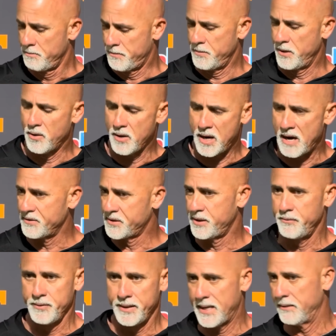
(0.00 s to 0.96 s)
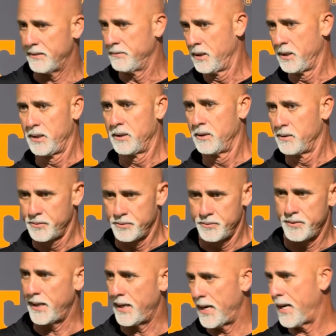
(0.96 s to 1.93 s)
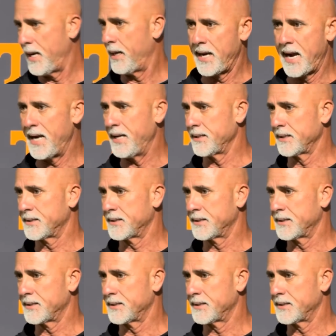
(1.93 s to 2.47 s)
You know, obviously we got 8